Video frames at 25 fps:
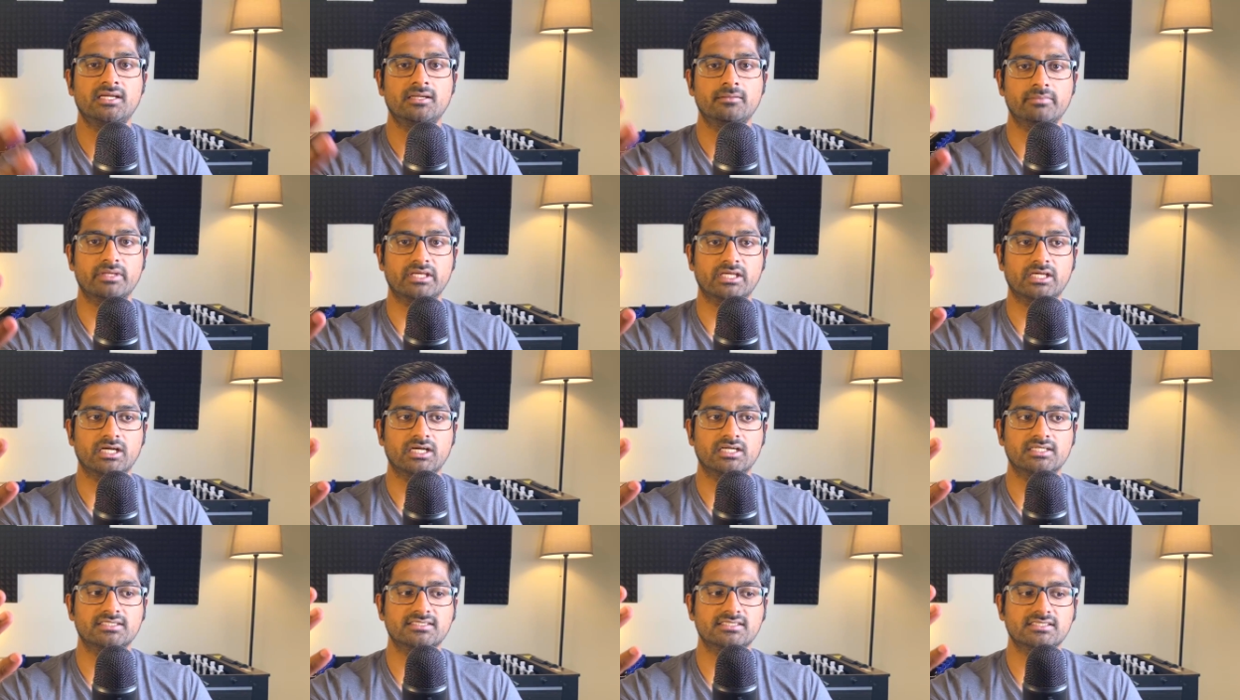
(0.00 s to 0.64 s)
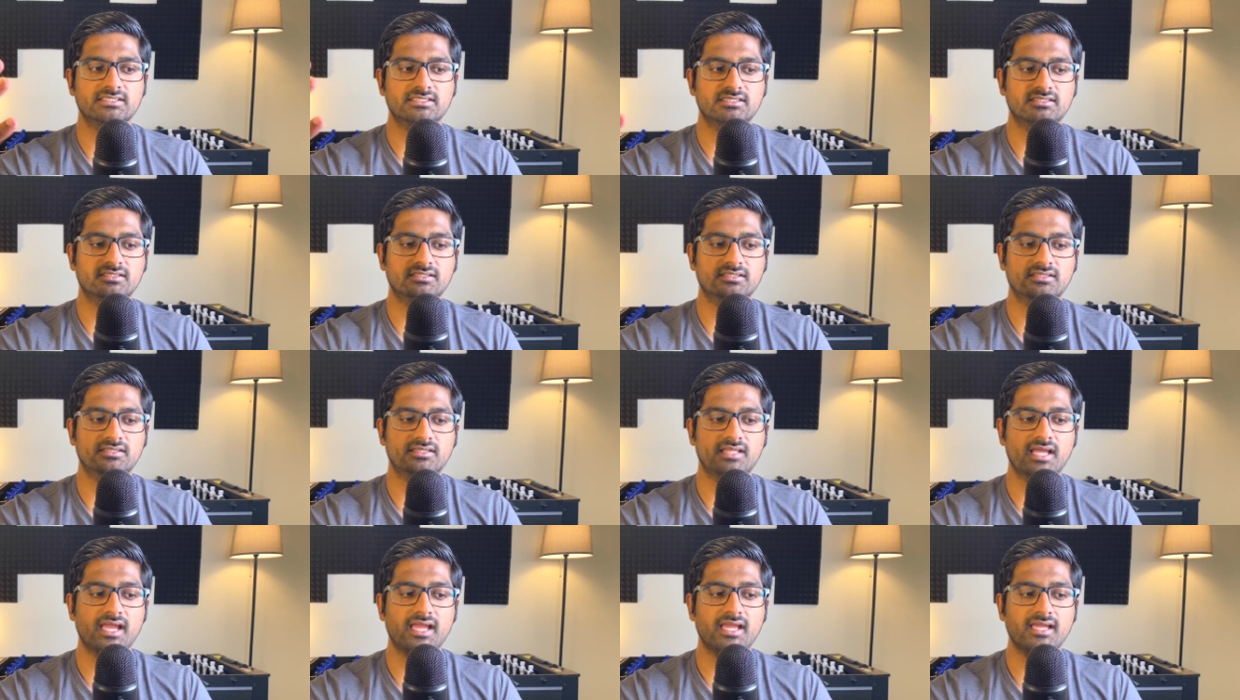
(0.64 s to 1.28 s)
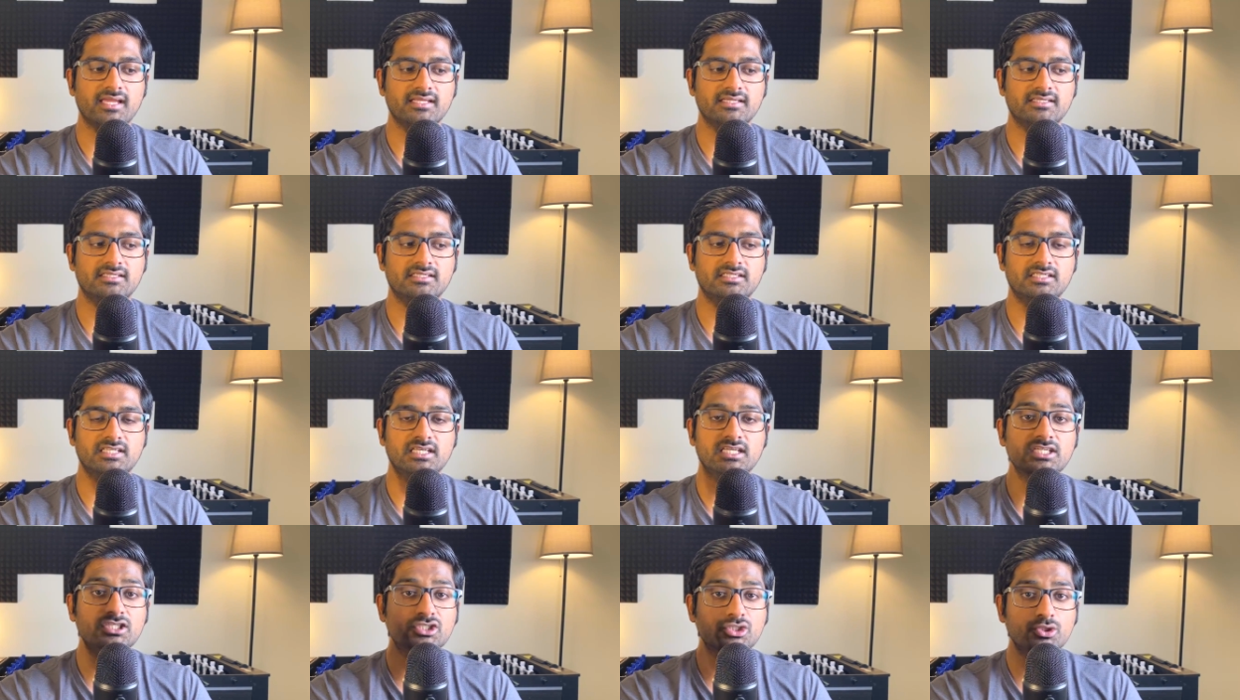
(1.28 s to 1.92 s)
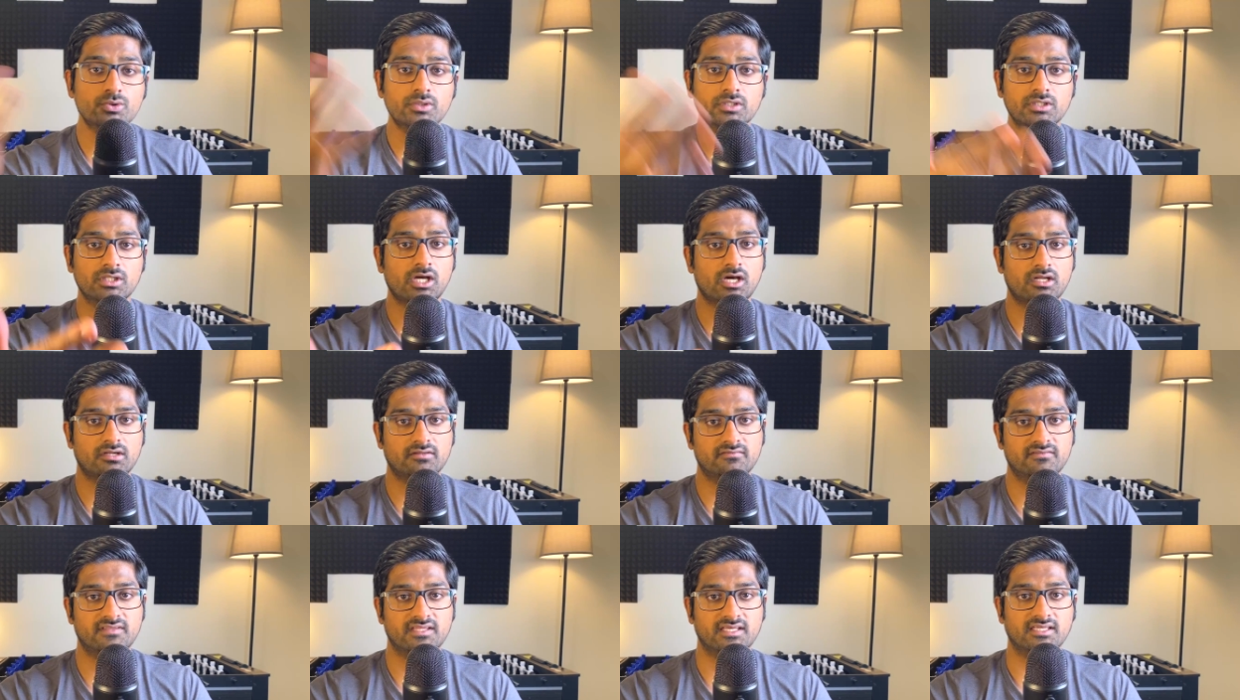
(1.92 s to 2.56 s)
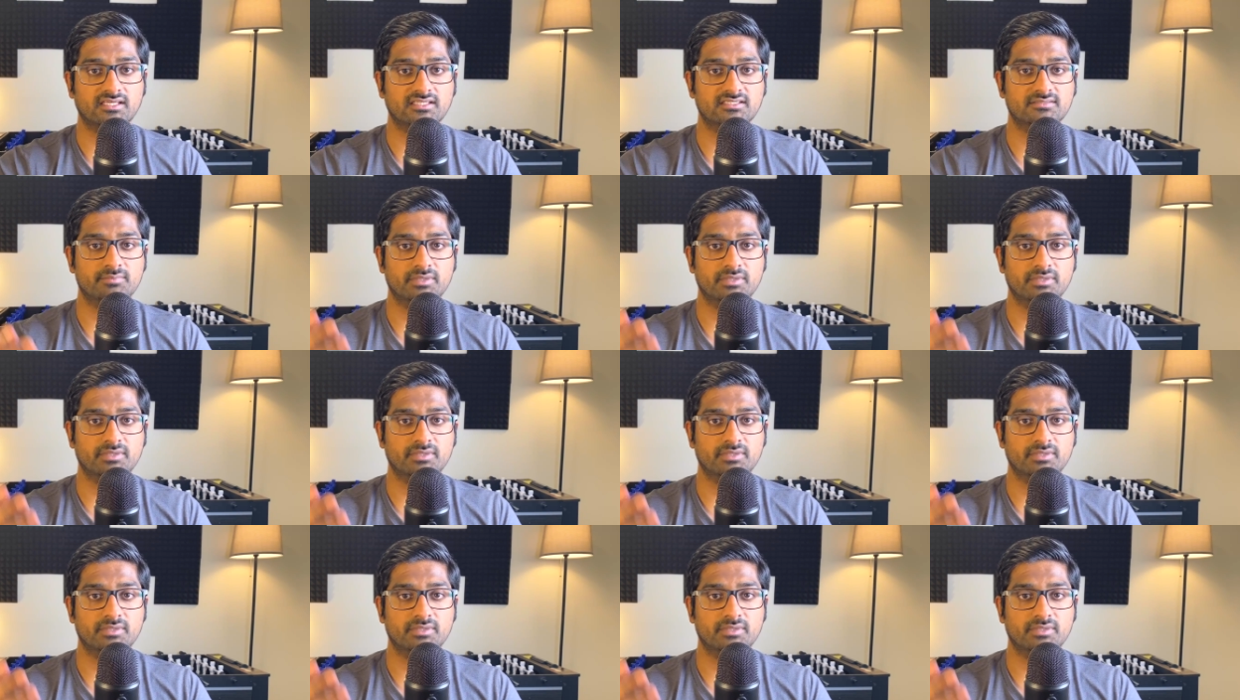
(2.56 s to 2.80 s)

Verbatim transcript: because they teach you a lot of things,